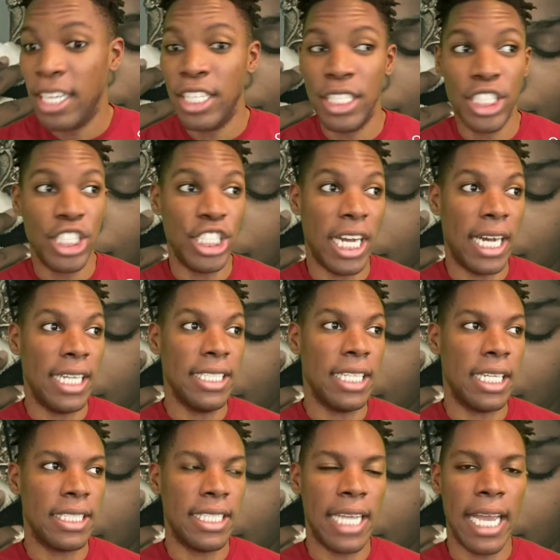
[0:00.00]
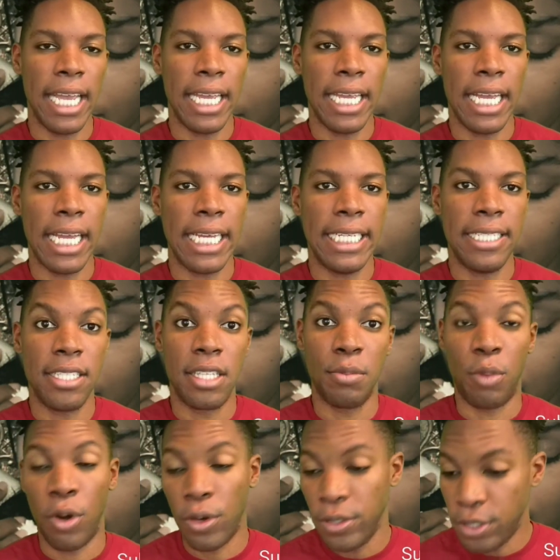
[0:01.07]
Shante is the
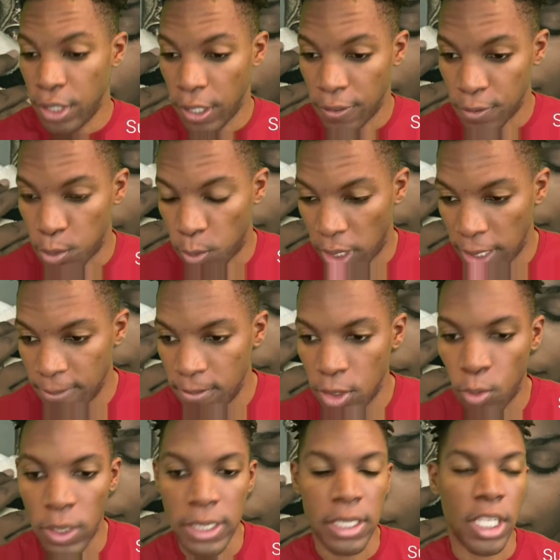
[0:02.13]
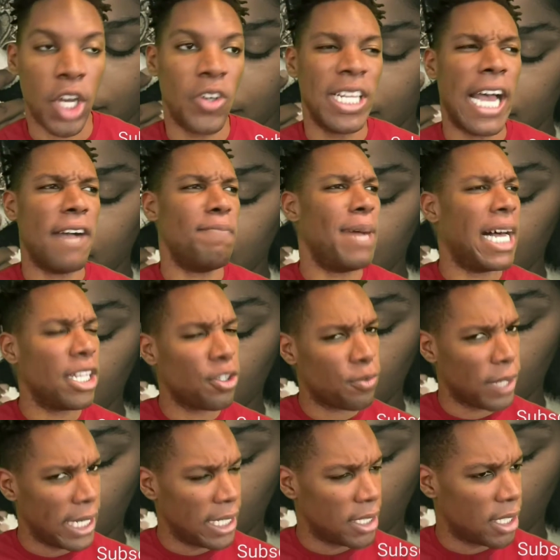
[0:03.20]
more reserved one, wants to go and have
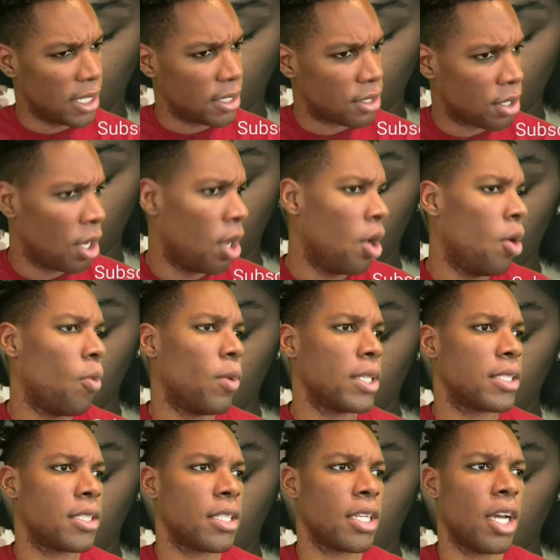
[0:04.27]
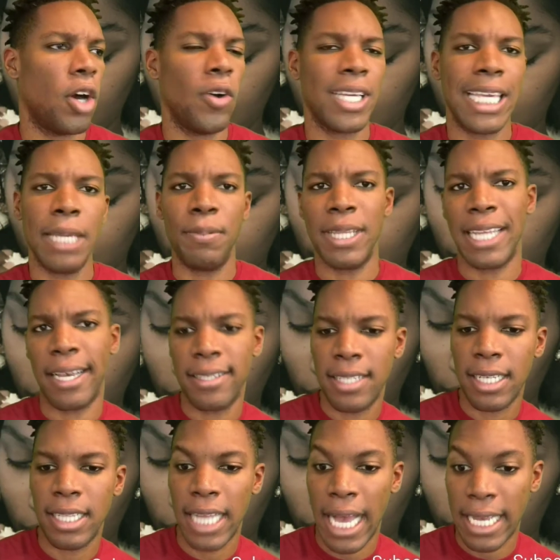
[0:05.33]
ballerinas, wants to go and keep it nice and
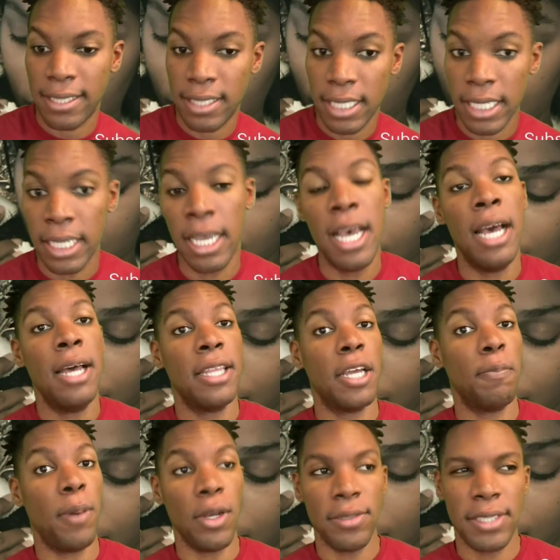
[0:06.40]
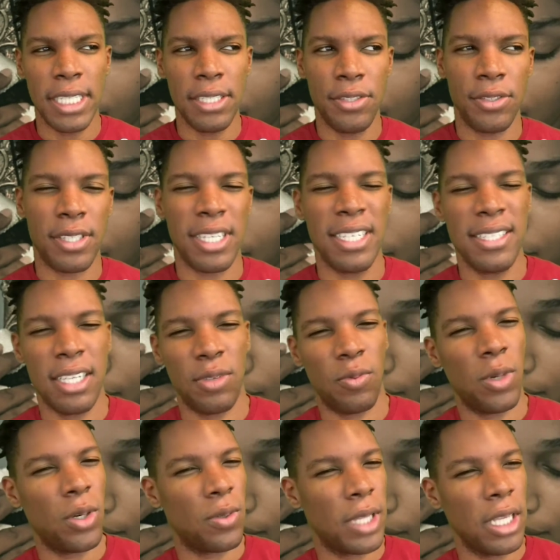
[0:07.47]
classy. They're both sisters, because I said,
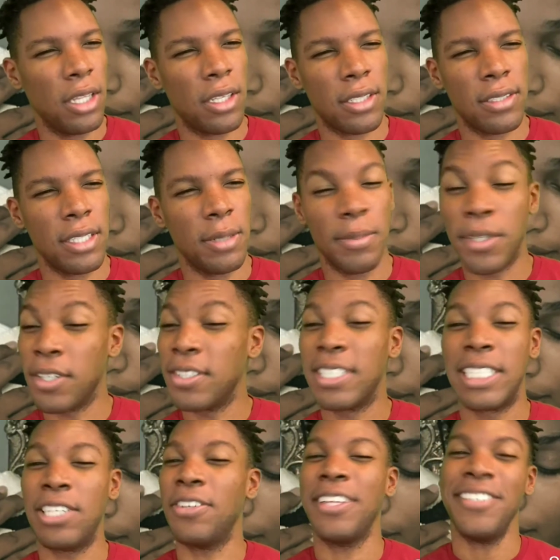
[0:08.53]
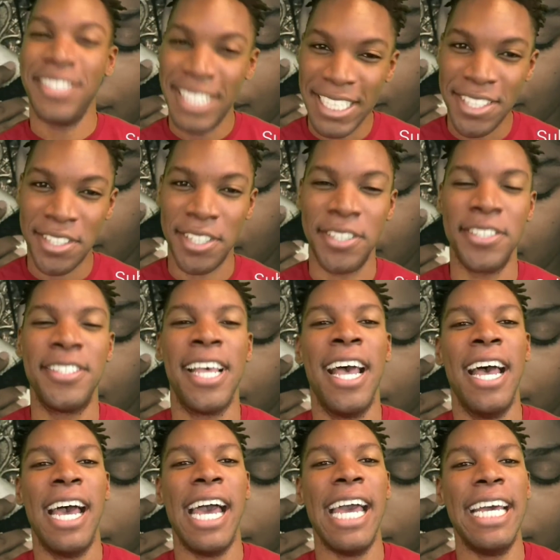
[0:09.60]
whoa, they look similar. So they're sisters,
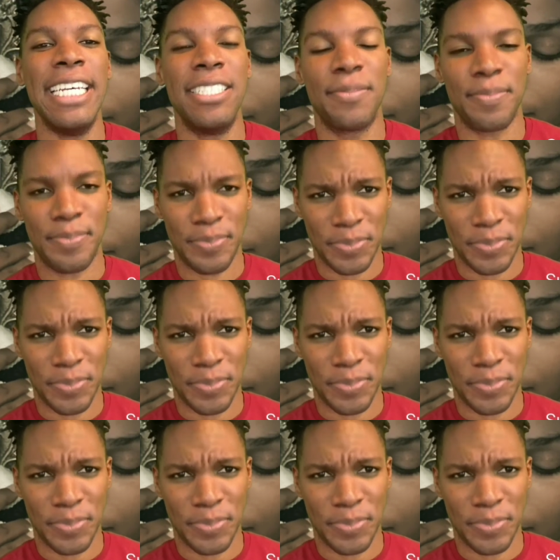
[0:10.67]
and